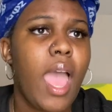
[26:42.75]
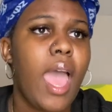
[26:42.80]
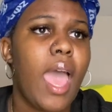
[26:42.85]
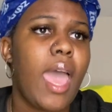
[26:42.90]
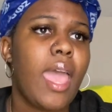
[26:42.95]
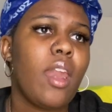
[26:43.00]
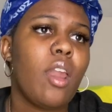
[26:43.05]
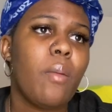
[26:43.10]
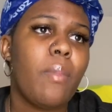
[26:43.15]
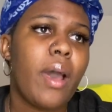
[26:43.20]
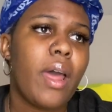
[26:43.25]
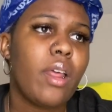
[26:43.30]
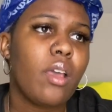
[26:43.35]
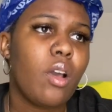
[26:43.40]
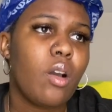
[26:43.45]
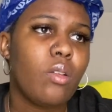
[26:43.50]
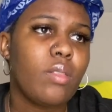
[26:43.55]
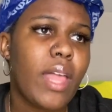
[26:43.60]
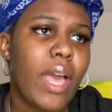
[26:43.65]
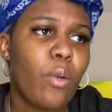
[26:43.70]
Ain't nobody
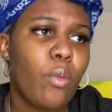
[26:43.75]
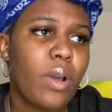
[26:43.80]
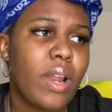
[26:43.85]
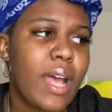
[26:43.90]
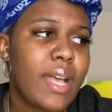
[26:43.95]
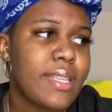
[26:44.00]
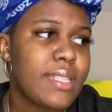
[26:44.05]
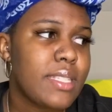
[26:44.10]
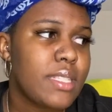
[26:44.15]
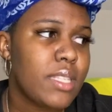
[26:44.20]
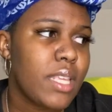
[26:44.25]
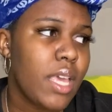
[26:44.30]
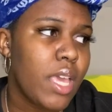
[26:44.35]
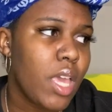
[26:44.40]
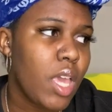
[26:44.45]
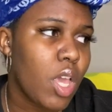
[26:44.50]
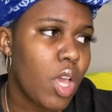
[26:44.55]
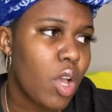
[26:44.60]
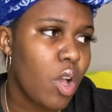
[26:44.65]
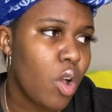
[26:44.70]
going to like what I
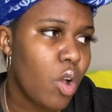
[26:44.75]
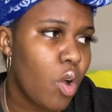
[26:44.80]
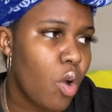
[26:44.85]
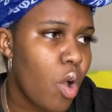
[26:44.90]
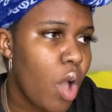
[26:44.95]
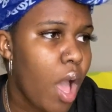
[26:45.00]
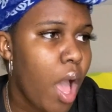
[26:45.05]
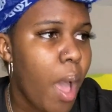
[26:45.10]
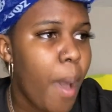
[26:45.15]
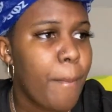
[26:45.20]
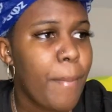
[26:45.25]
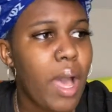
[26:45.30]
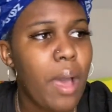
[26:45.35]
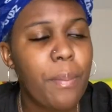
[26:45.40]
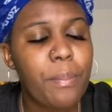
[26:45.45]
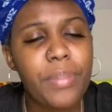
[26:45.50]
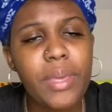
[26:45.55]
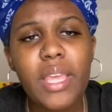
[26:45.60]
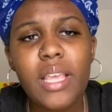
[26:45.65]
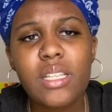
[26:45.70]
sell. My
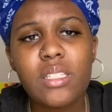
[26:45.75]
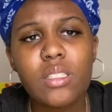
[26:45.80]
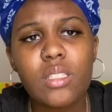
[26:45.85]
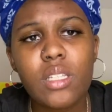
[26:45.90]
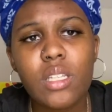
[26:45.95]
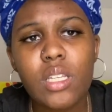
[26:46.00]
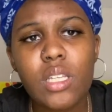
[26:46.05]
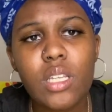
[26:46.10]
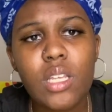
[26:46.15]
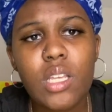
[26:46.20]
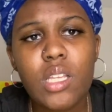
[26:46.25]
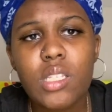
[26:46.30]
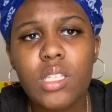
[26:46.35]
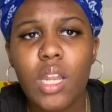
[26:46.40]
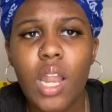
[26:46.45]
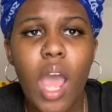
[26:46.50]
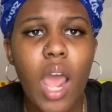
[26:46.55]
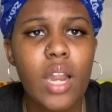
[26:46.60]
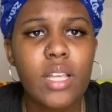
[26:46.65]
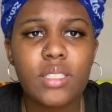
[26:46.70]
business and
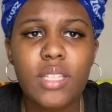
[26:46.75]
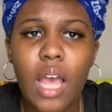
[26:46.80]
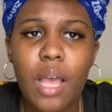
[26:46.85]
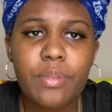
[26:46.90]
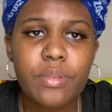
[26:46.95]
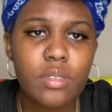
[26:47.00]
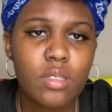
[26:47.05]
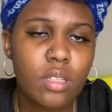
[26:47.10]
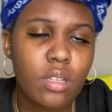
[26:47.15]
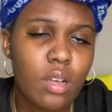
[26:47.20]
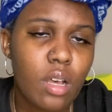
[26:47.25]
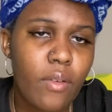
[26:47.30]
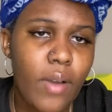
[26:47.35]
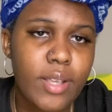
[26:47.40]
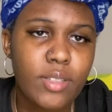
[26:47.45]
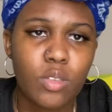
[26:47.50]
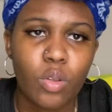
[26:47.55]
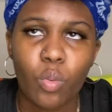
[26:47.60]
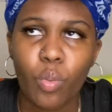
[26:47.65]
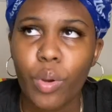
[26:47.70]
all this type of stuff. I used
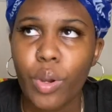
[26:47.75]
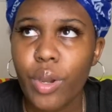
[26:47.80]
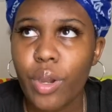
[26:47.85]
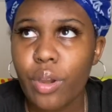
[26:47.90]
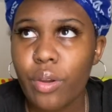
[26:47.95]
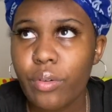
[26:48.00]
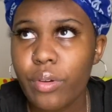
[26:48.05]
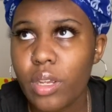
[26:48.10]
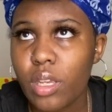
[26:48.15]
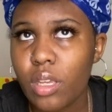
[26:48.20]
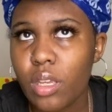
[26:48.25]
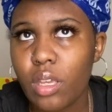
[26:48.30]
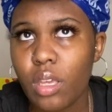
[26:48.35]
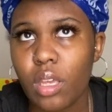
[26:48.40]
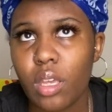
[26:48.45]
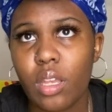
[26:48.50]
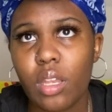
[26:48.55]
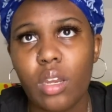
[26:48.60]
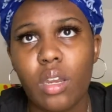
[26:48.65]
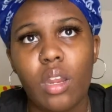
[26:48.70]
to
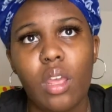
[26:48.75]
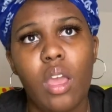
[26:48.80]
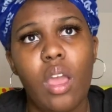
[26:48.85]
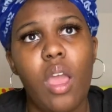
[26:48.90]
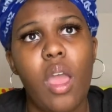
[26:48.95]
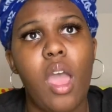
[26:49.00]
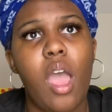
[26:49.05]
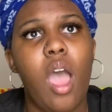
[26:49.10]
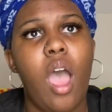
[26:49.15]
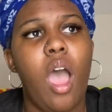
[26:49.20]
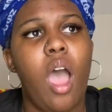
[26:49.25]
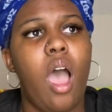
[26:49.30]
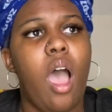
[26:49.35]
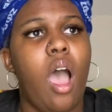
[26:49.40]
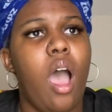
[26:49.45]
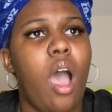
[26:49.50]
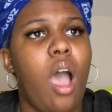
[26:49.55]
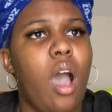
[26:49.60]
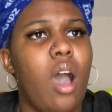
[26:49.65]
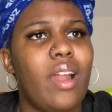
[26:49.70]
worry and
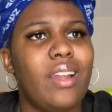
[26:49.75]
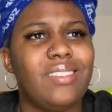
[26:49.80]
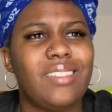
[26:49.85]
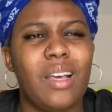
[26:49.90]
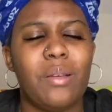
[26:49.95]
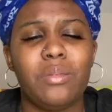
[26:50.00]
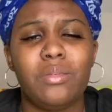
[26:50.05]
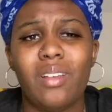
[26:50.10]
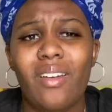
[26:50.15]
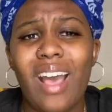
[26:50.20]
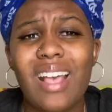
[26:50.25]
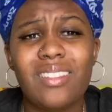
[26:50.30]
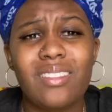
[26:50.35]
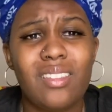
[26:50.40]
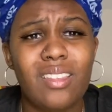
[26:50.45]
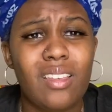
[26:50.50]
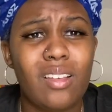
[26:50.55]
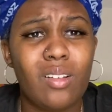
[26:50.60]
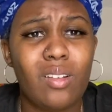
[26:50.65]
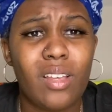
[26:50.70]
all this type of stuff. I
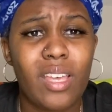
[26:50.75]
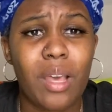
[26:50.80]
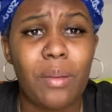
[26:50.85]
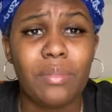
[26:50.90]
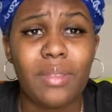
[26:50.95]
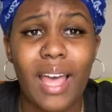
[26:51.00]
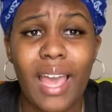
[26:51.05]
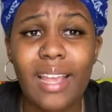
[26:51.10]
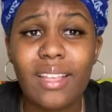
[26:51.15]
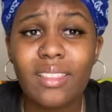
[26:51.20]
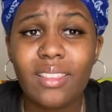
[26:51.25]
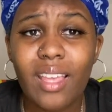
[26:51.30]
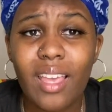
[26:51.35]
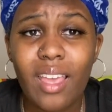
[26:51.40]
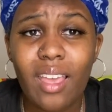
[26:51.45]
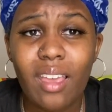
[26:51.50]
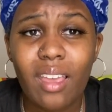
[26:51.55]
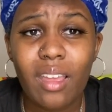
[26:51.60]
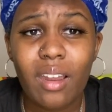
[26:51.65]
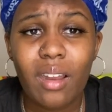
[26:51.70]
still am like
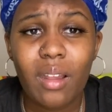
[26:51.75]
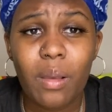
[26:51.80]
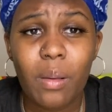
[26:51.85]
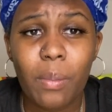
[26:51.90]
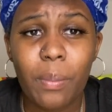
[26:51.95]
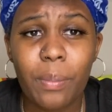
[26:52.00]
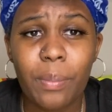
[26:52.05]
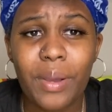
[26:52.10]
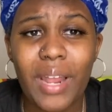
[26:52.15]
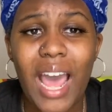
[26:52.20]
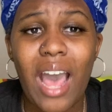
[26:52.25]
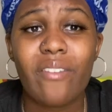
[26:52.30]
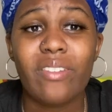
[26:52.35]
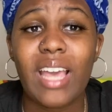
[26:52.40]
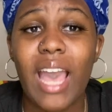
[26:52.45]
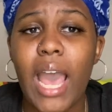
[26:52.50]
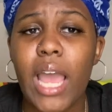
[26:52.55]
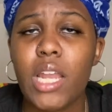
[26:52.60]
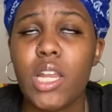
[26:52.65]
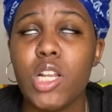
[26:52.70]
that, but I've
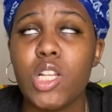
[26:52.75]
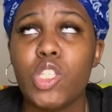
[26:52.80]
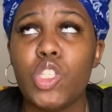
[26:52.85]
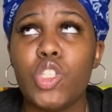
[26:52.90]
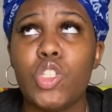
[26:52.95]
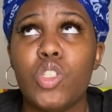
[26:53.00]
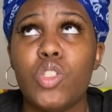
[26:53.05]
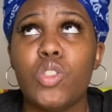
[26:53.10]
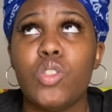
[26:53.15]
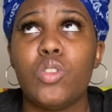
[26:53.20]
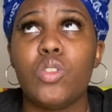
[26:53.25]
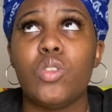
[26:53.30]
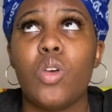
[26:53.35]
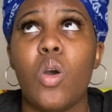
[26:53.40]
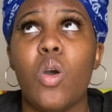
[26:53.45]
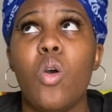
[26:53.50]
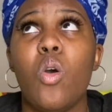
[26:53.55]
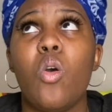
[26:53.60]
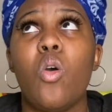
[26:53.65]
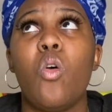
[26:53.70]
gotten
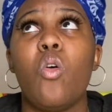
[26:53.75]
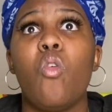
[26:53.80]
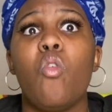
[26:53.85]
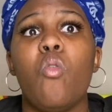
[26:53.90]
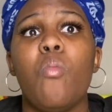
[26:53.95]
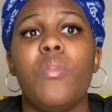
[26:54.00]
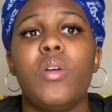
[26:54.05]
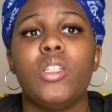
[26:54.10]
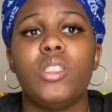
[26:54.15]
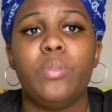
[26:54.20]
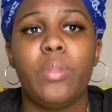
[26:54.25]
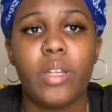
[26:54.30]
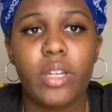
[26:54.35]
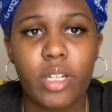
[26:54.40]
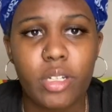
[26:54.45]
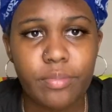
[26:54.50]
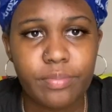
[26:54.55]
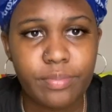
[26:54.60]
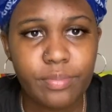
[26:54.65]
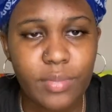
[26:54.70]
so much
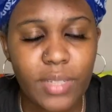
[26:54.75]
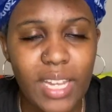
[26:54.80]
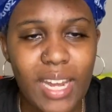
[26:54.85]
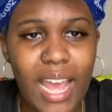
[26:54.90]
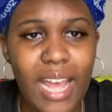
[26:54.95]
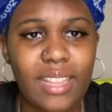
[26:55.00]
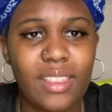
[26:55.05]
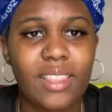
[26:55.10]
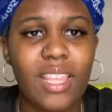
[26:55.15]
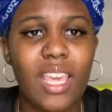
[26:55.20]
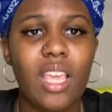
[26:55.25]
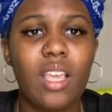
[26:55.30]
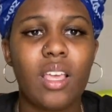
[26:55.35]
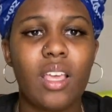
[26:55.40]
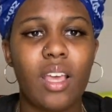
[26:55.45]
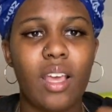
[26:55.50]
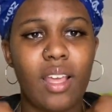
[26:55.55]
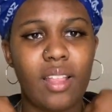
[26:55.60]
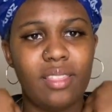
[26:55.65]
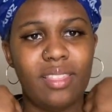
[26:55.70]
better. And I think
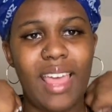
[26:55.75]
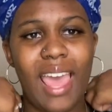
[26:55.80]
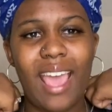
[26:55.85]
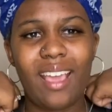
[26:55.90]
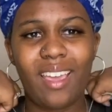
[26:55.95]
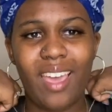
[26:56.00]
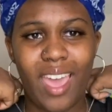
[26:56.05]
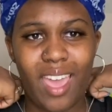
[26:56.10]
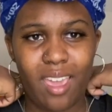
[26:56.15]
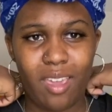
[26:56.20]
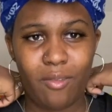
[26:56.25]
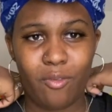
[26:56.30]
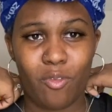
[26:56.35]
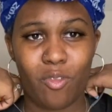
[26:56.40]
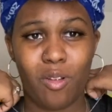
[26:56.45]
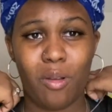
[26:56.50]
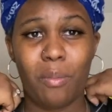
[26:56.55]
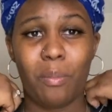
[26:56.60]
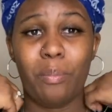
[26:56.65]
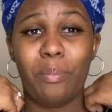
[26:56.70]
that came
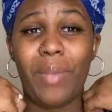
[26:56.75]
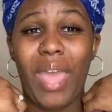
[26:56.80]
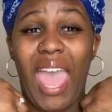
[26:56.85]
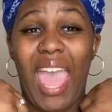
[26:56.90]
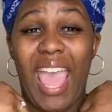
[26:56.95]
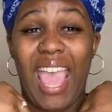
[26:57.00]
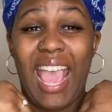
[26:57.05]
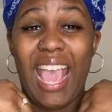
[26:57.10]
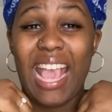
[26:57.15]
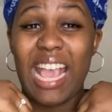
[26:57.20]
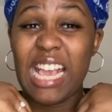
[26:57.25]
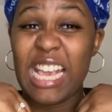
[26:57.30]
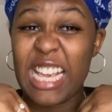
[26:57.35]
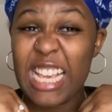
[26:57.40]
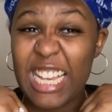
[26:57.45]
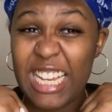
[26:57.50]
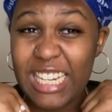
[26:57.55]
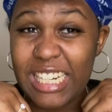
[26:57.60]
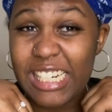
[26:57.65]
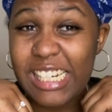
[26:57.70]
from
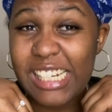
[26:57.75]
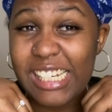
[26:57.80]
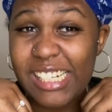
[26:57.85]
pain.